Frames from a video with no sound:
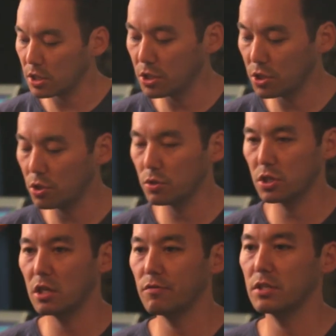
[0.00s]
season show. two of
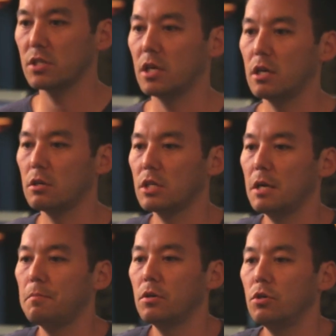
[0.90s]
Sullivan and Son. I'll
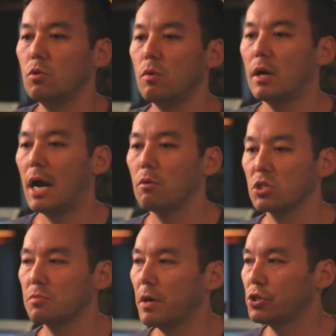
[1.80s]
tape a new
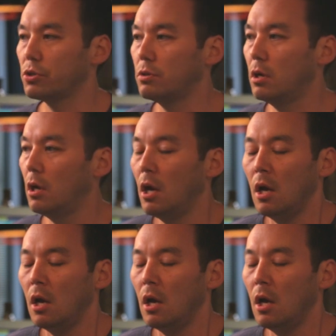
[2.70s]
hour special